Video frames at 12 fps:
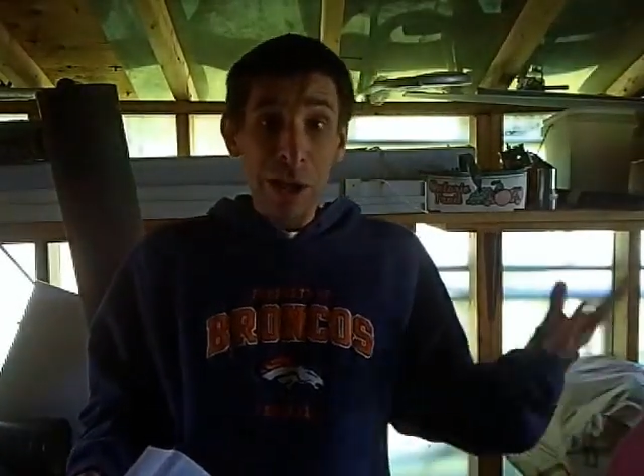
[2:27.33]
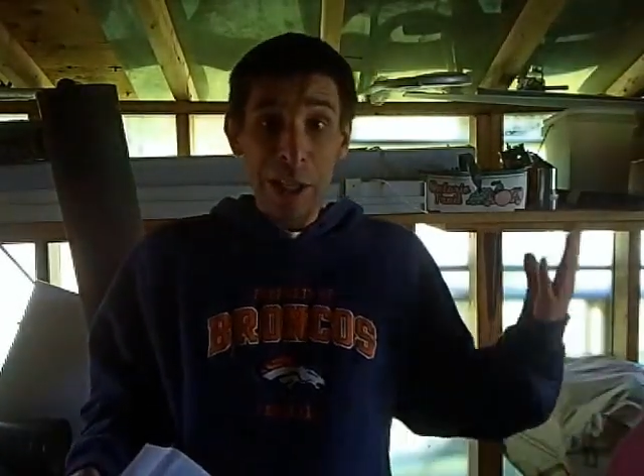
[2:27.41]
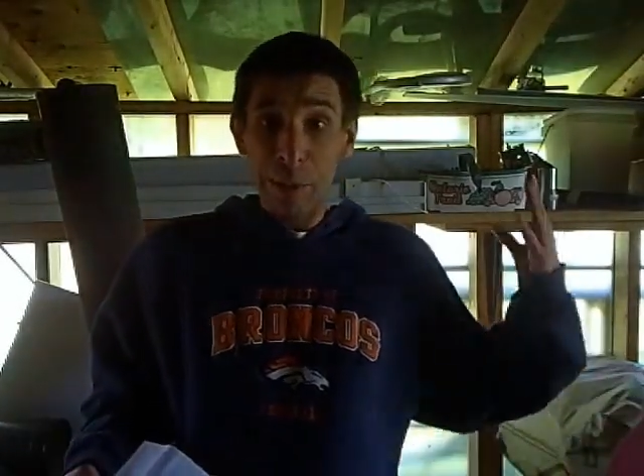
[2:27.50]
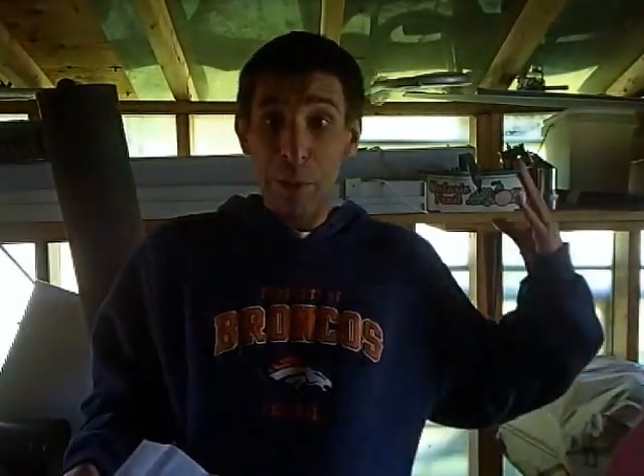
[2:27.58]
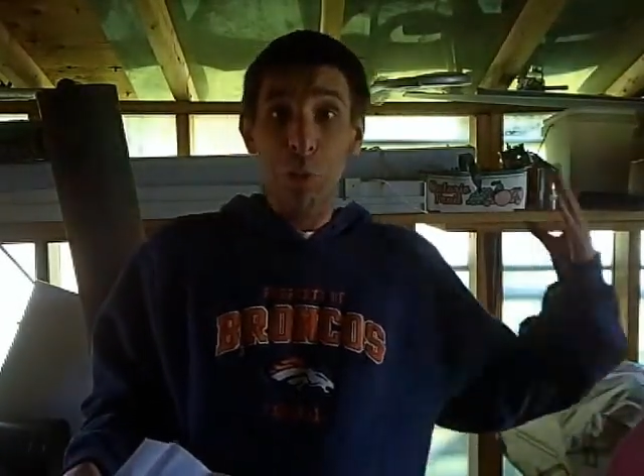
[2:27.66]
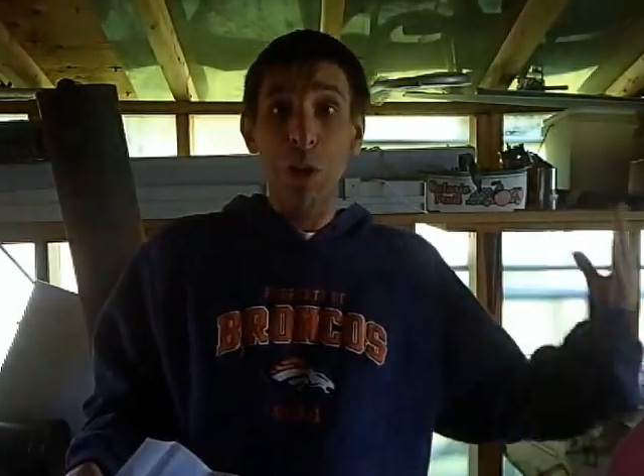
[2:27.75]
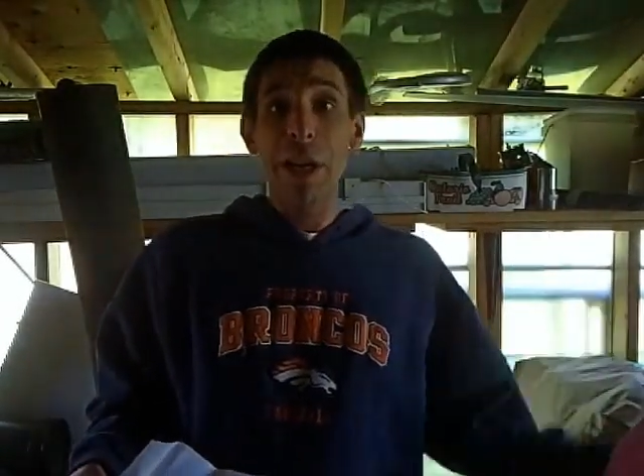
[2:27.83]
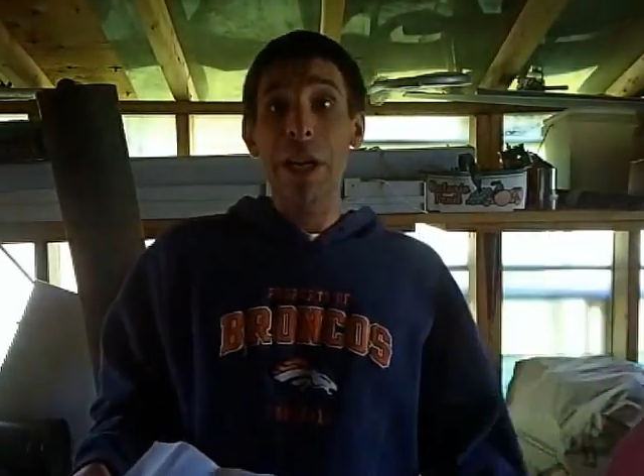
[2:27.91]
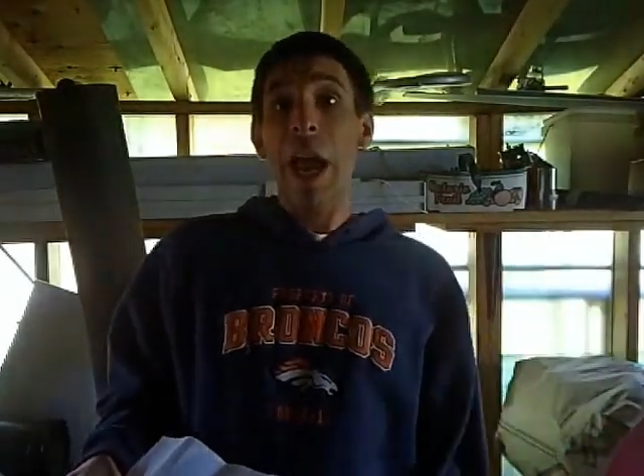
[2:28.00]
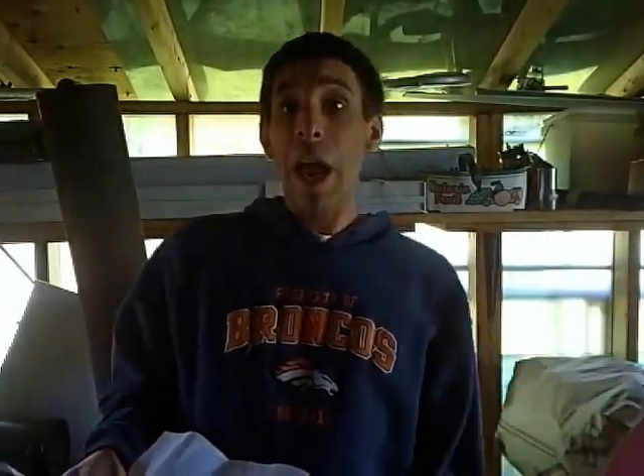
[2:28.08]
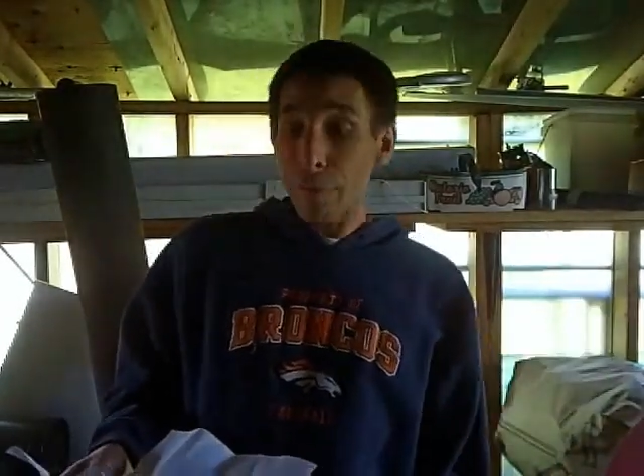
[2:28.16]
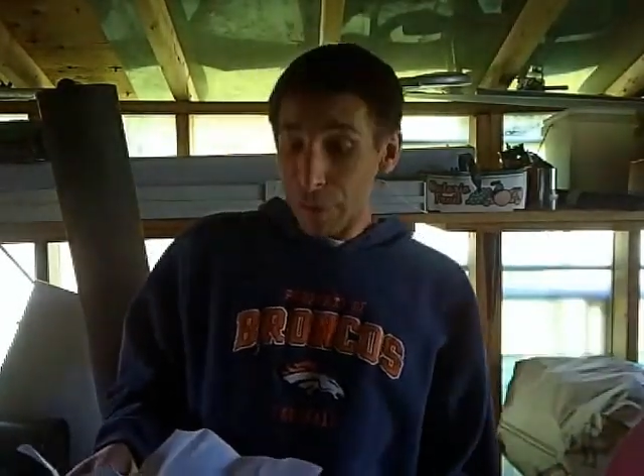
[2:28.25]
It's been
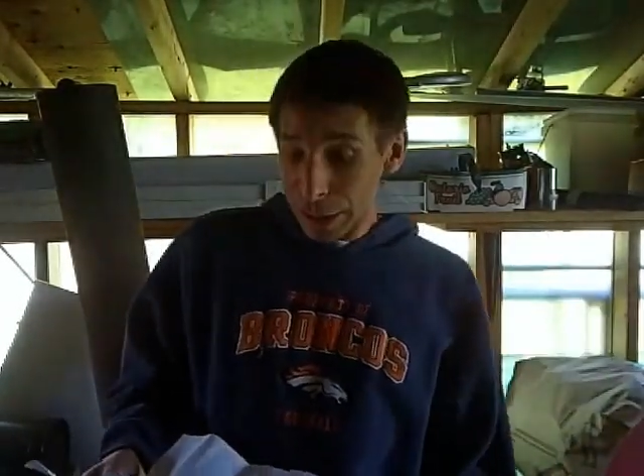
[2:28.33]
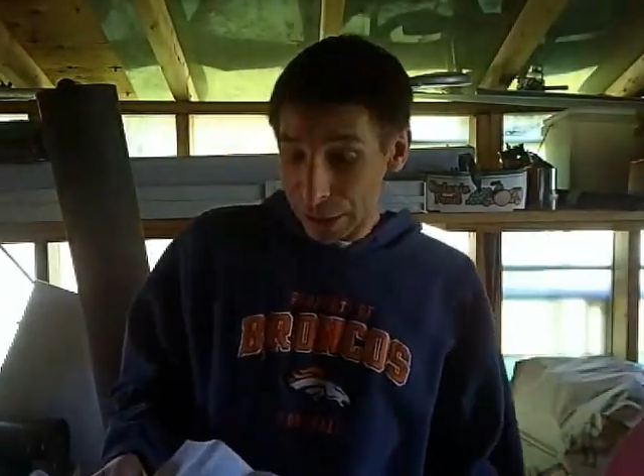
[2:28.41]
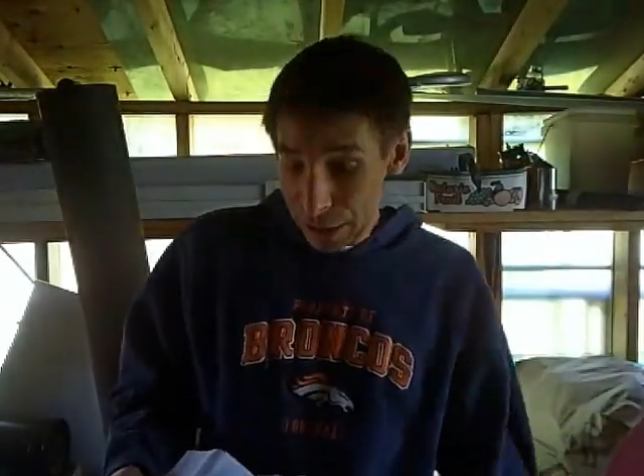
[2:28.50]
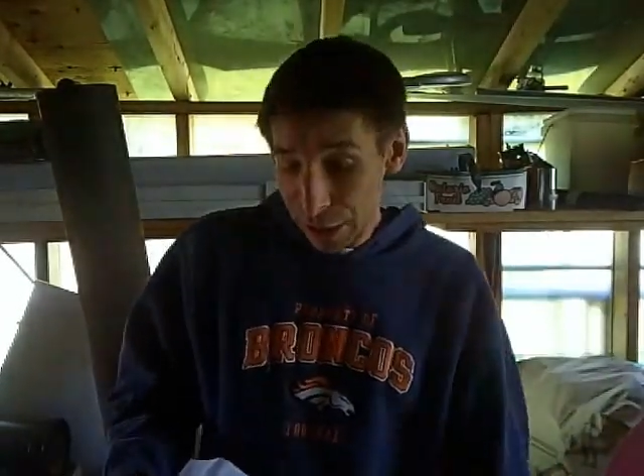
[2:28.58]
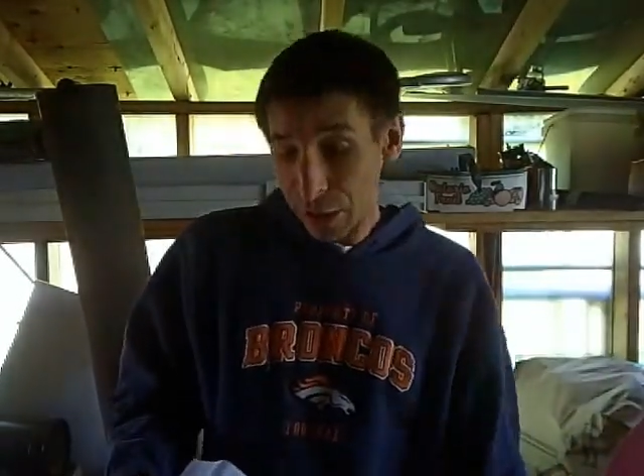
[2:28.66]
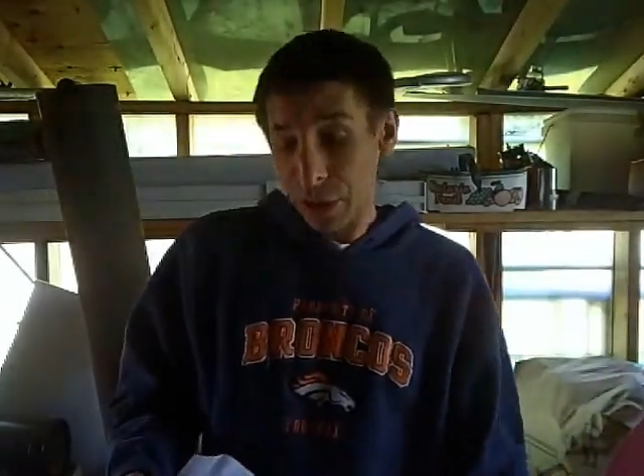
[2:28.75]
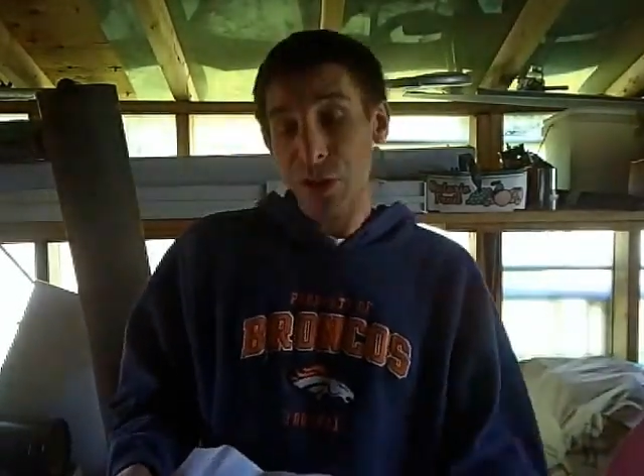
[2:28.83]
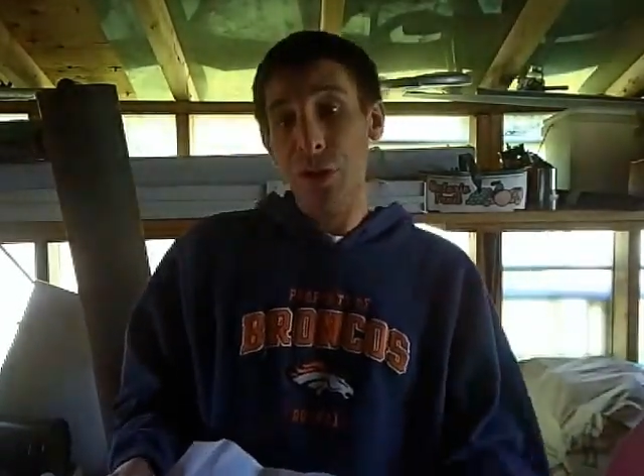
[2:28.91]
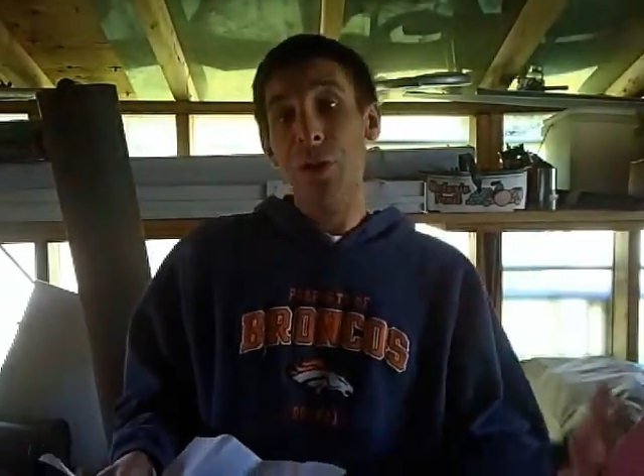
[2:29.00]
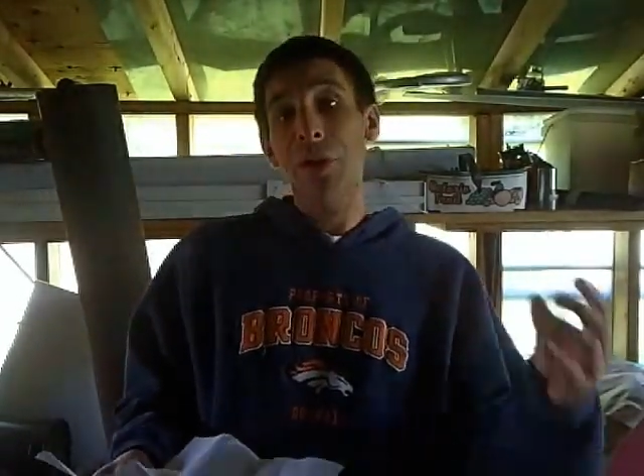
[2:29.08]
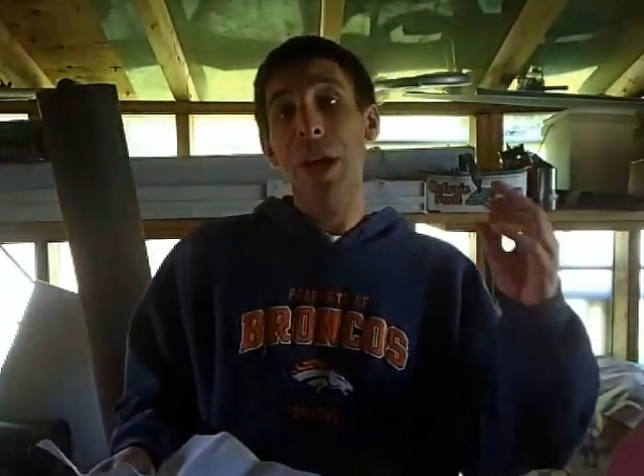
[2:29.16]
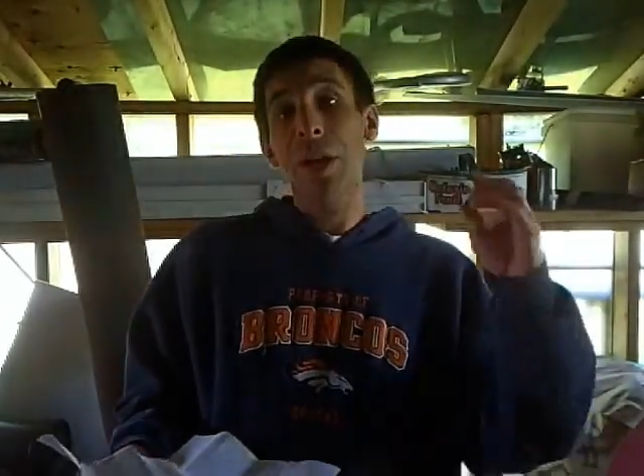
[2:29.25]
winning every year since
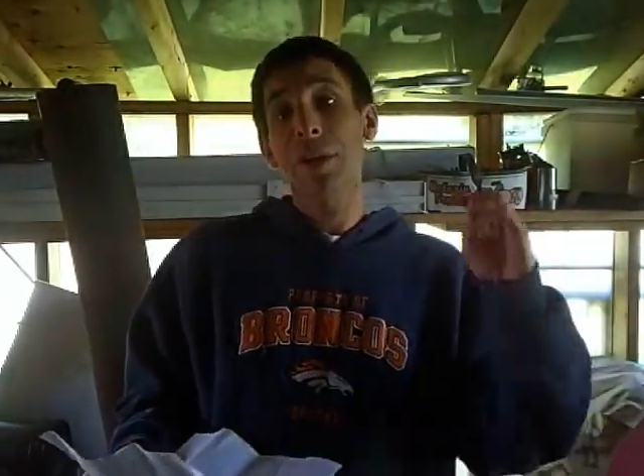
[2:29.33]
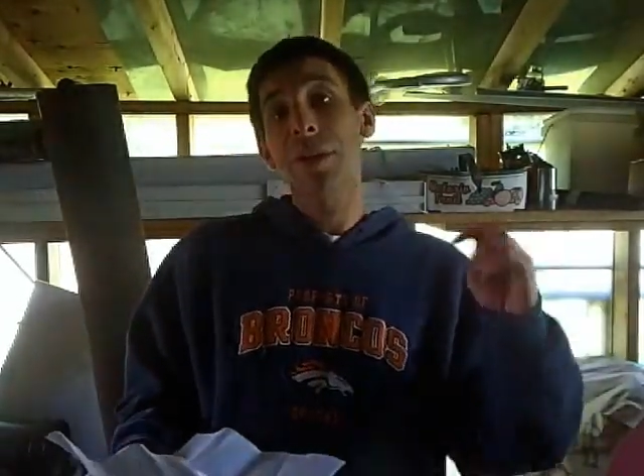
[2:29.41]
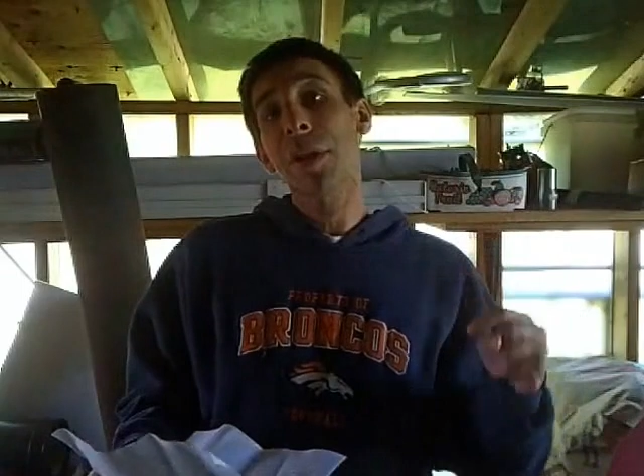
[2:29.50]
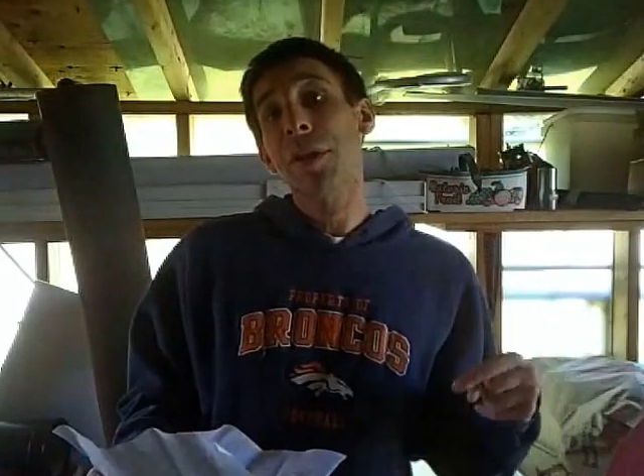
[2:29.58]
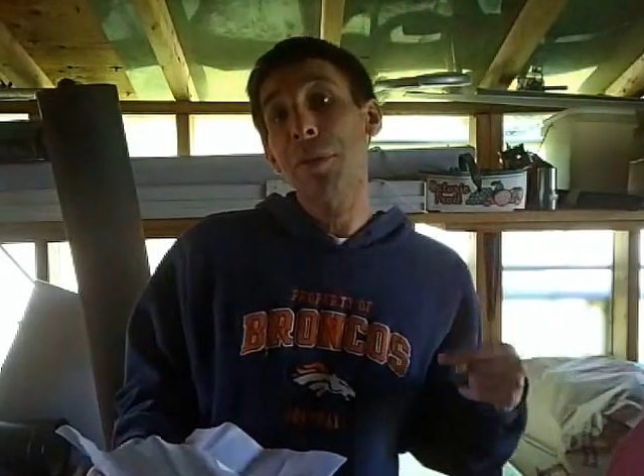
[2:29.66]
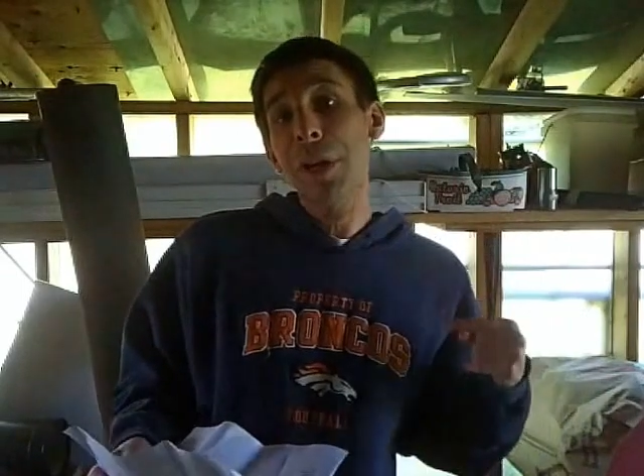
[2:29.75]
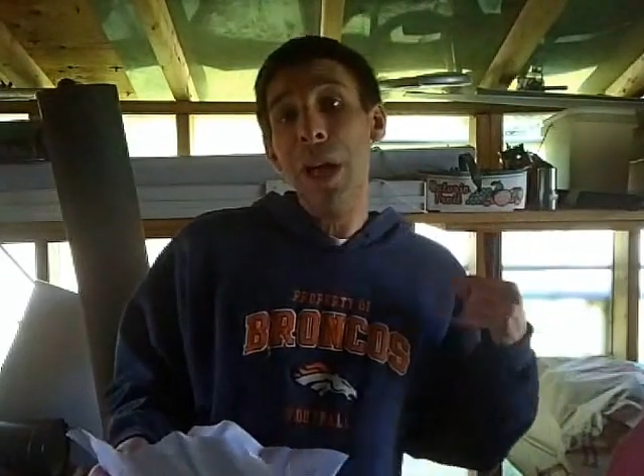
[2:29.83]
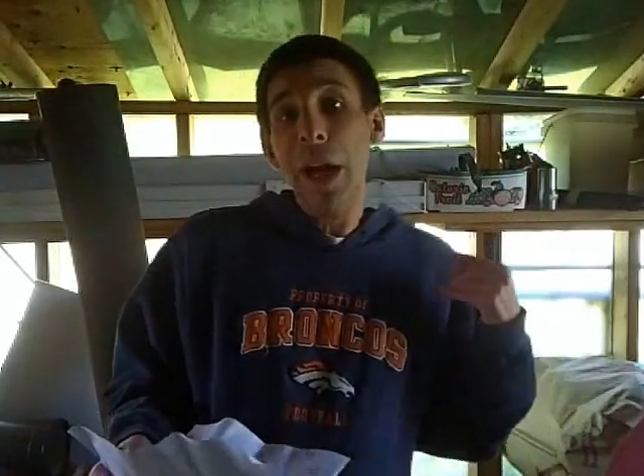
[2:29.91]
2003.